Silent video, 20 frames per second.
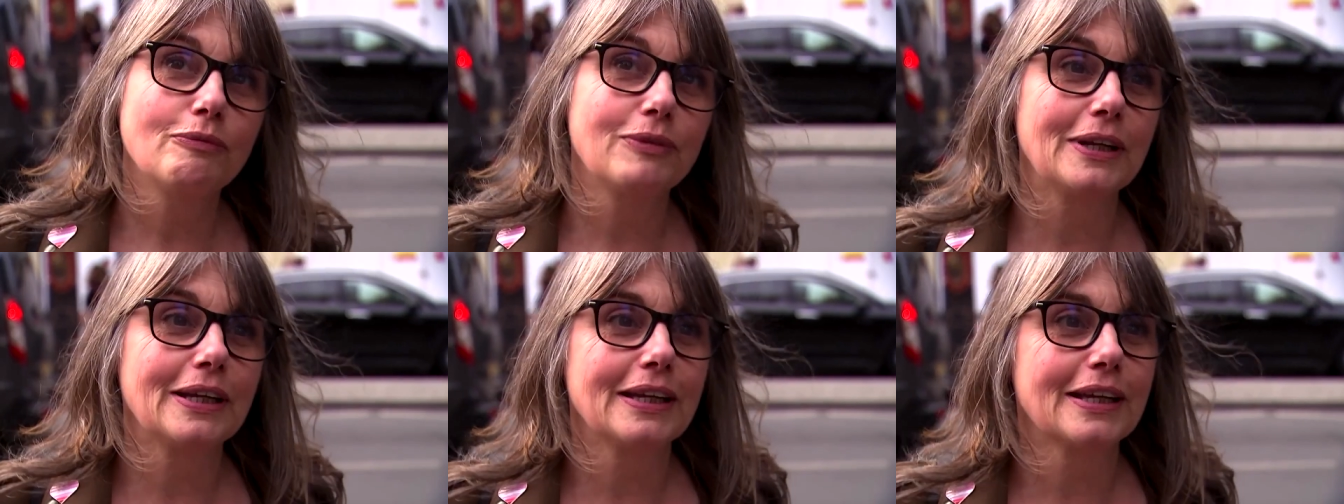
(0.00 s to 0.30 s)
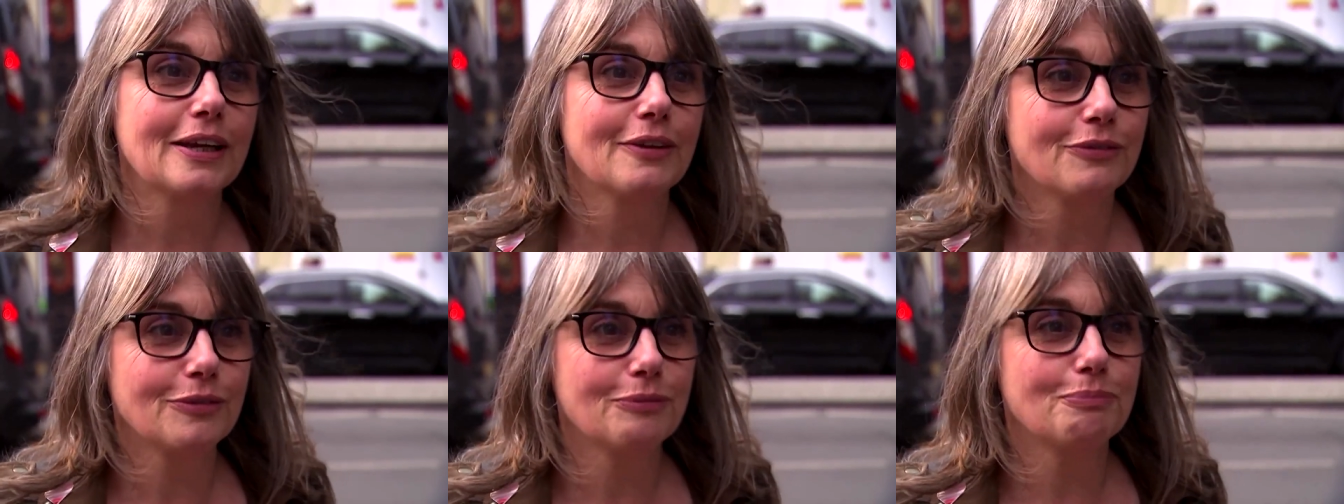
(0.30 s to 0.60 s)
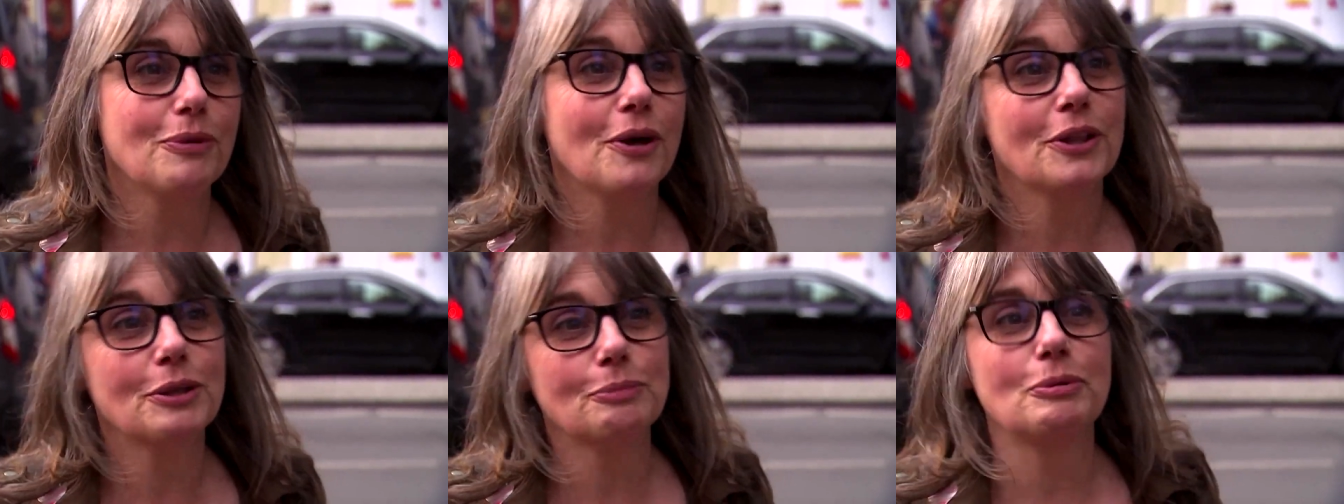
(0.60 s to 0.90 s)
Hopefully it
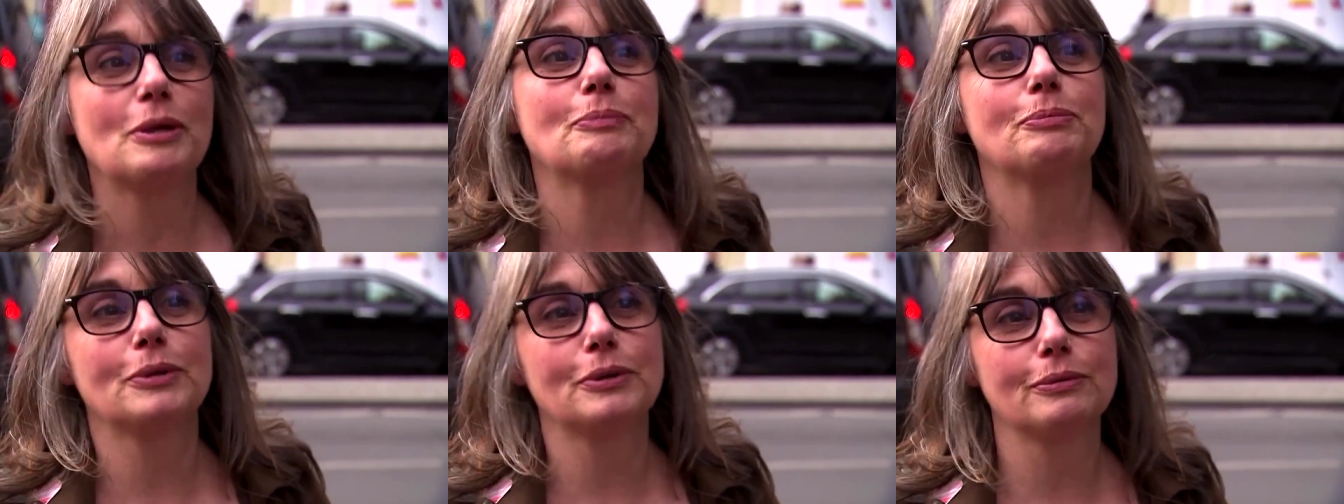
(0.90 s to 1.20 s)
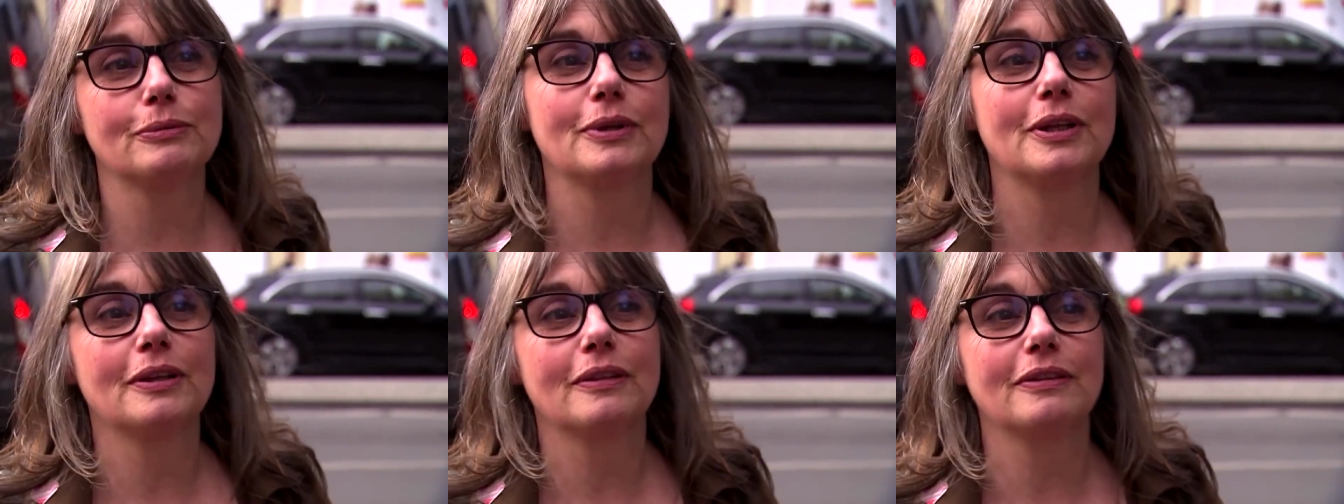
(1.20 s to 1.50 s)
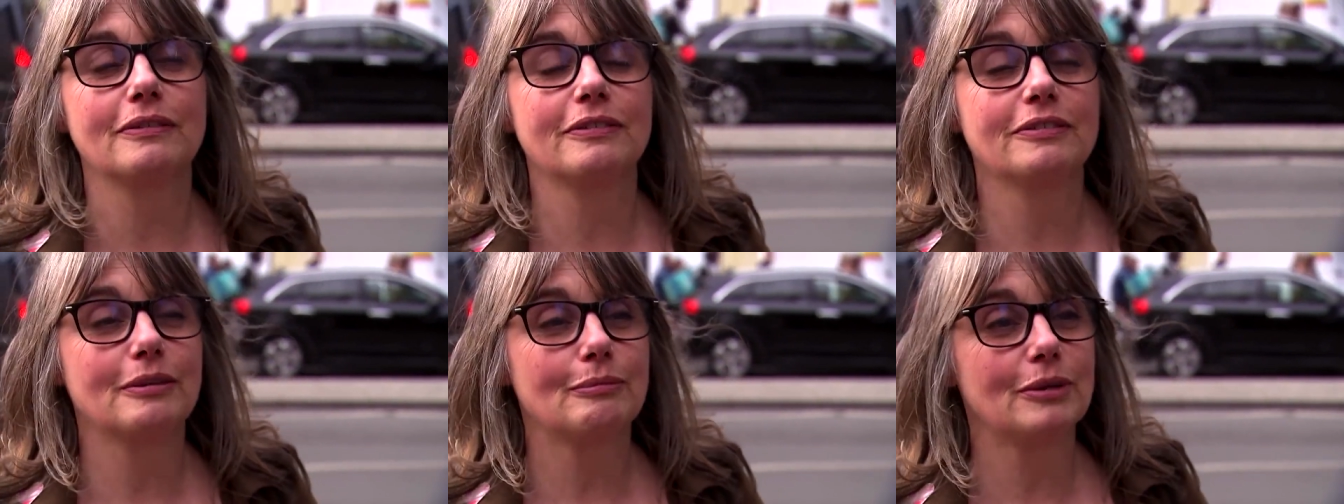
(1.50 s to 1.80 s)
gives other people
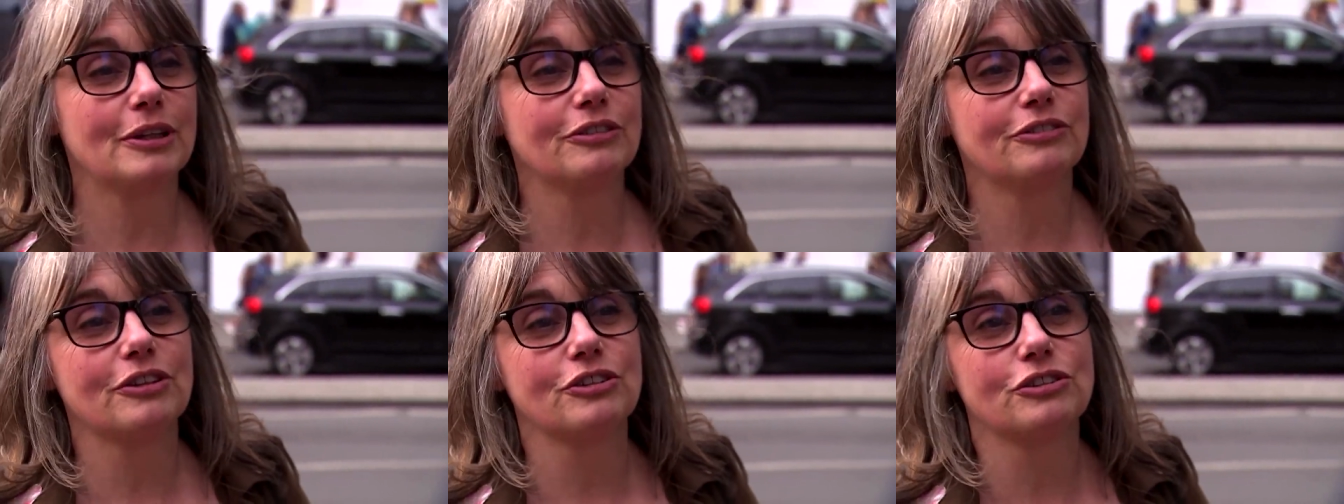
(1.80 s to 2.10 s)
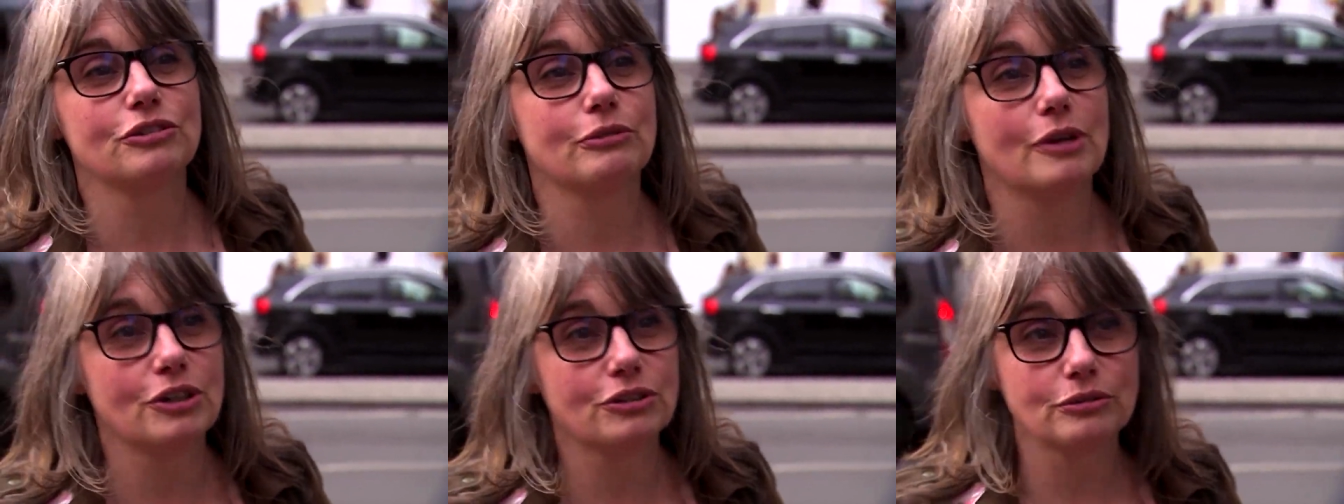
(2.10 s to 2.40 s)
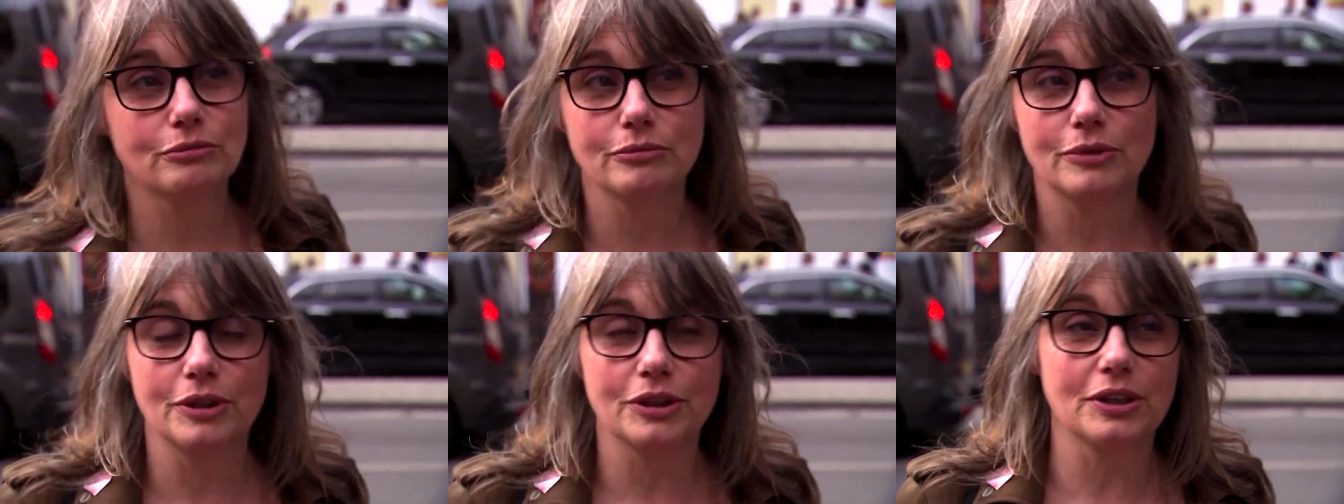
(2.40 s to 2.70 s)
in similar
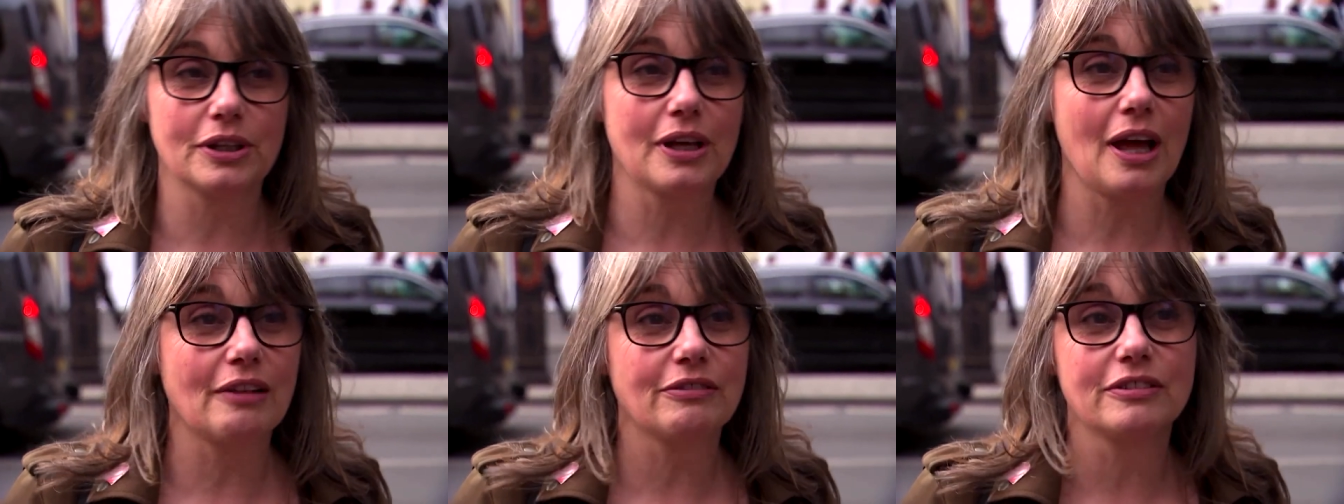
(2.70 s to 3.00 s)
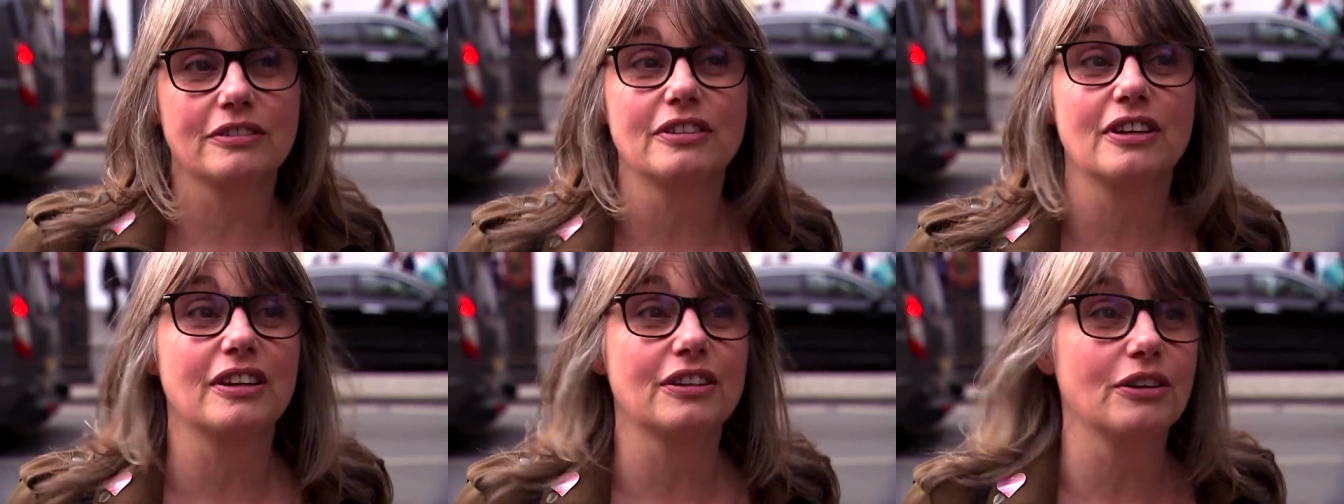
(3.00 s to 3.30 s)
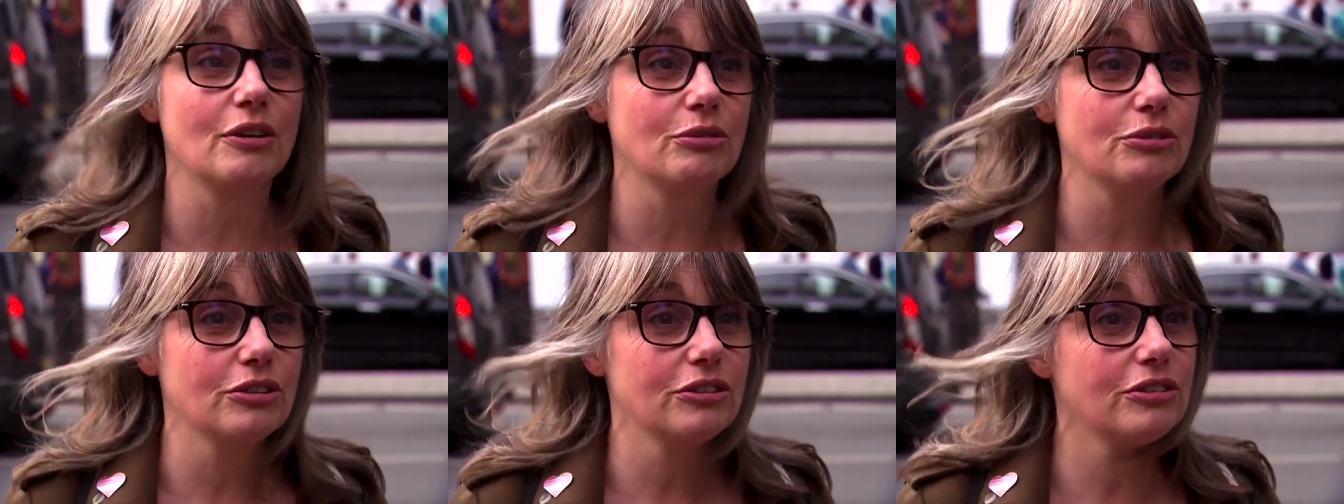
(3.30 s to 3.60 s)
situation with the cancer
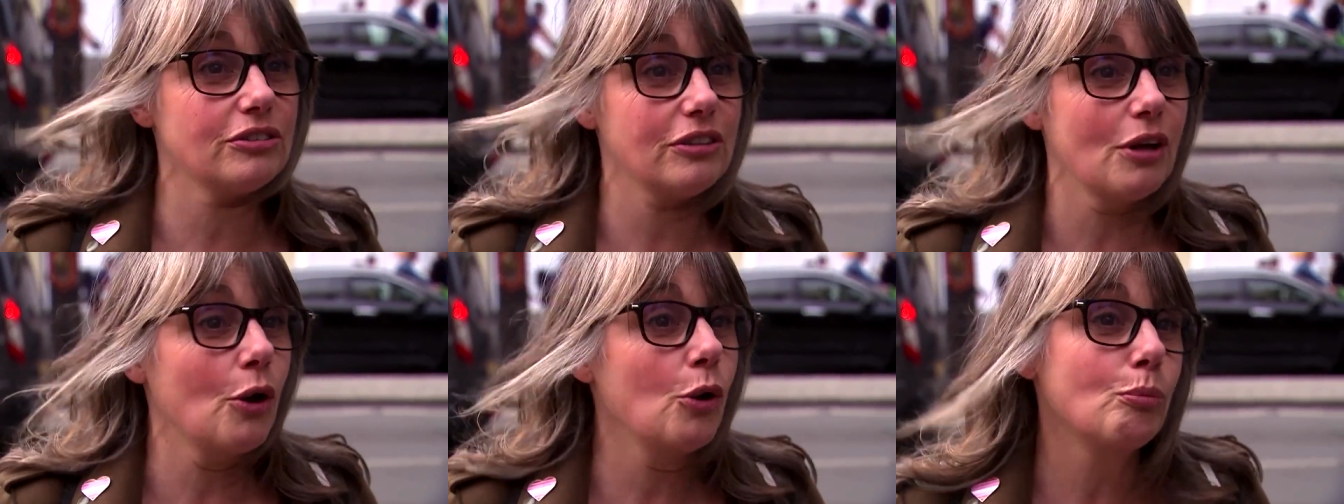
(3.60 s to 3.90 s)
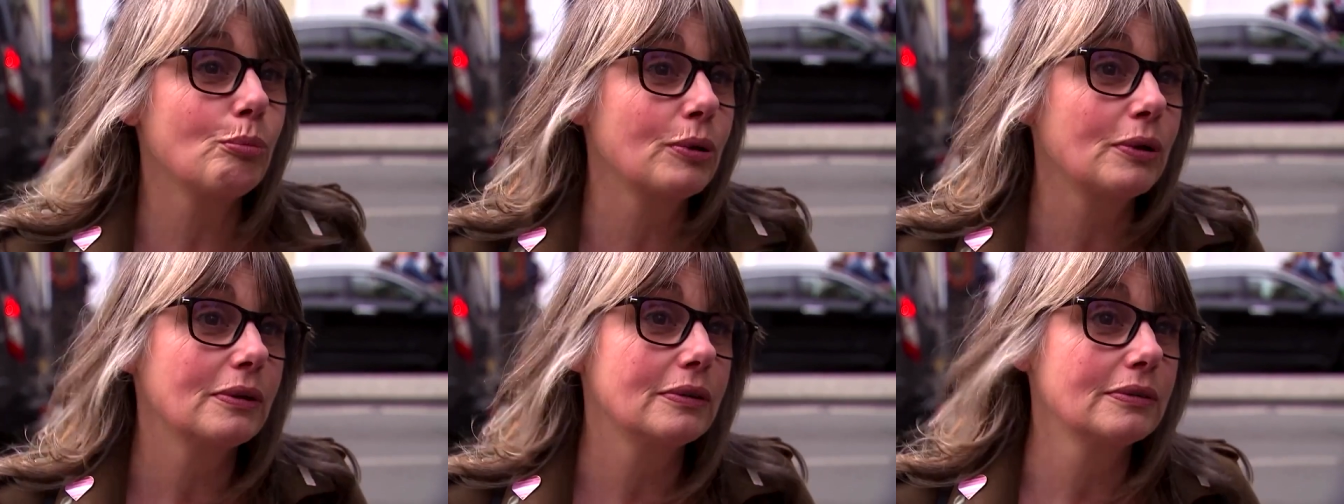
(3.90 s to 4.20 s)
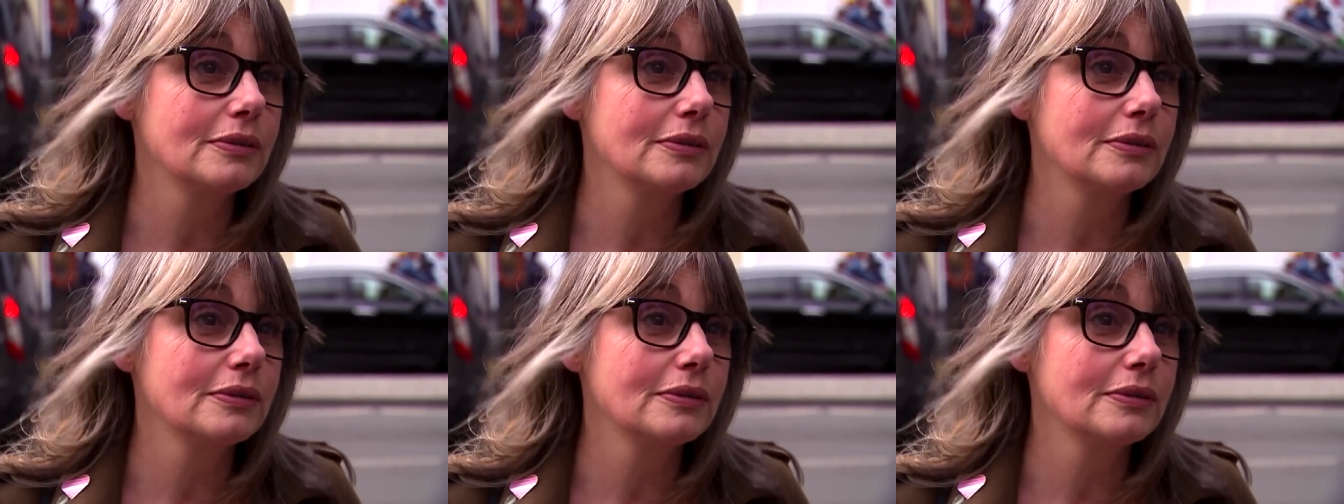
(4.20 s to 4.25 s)
diagnosis hope.